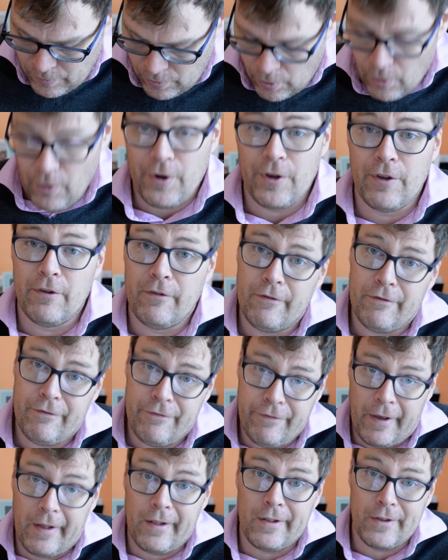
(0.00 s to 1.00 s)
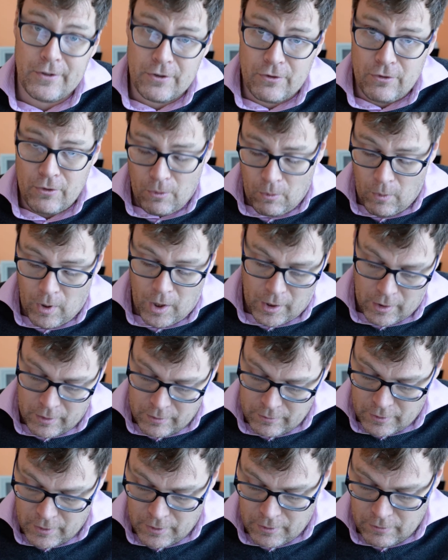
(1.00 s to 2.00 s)
Or he fell into the
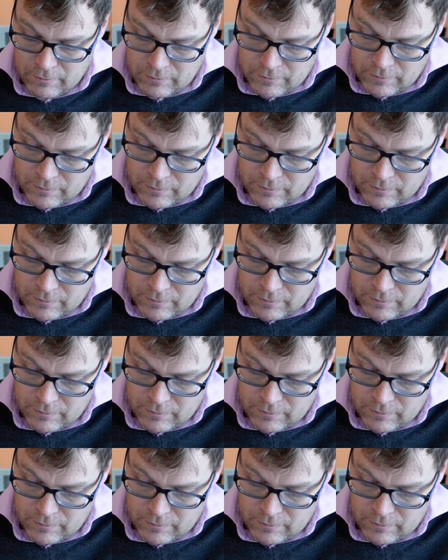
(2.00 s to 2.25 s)
water, no.